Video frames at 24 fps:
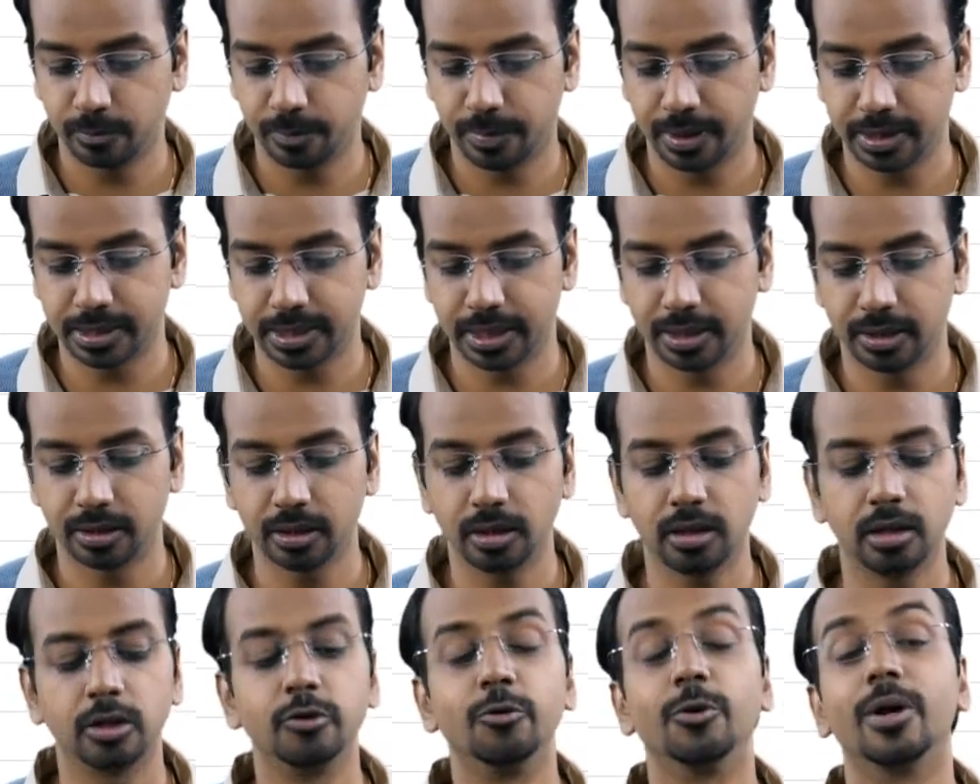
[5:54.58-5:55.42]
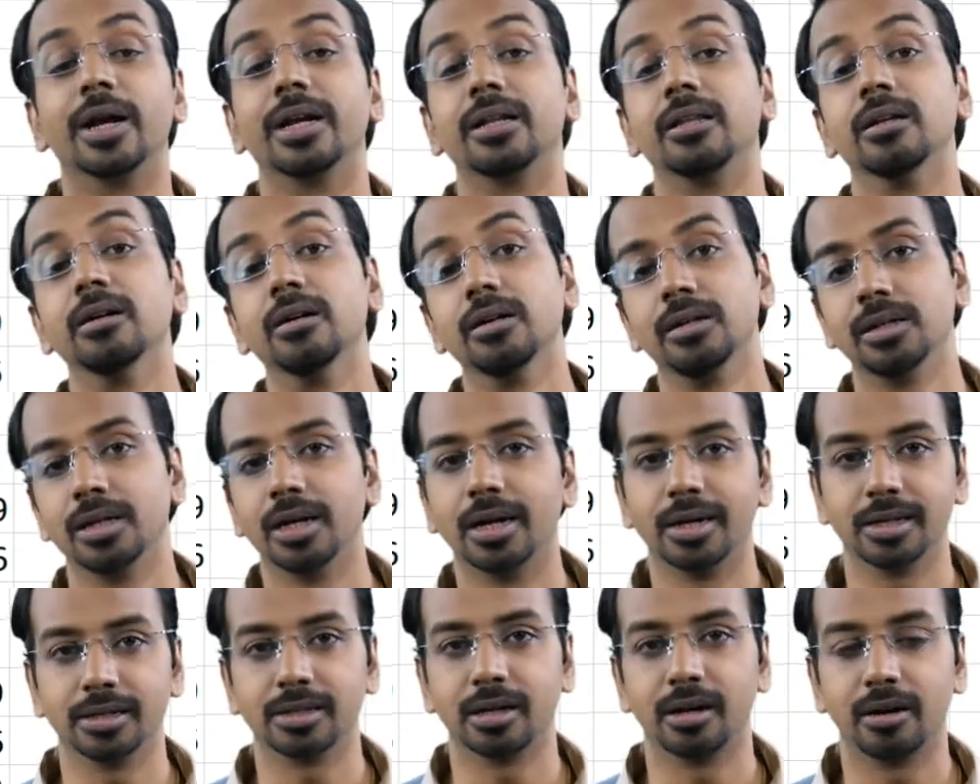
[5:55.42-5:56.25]
Press enter, you get the
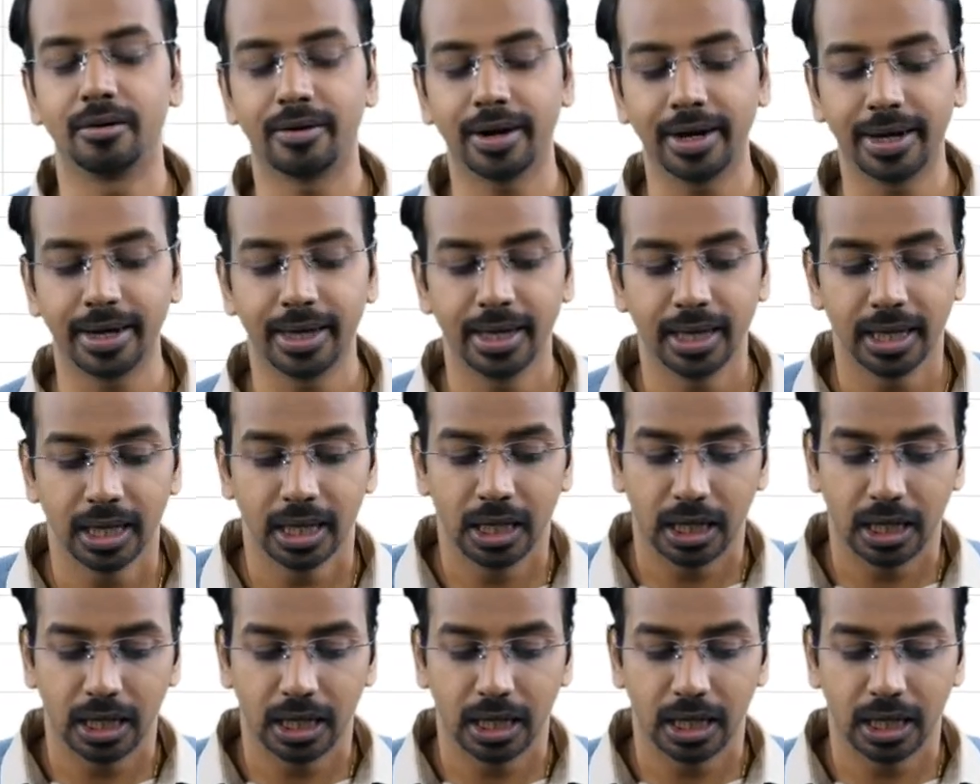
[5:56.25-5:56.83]
result, right?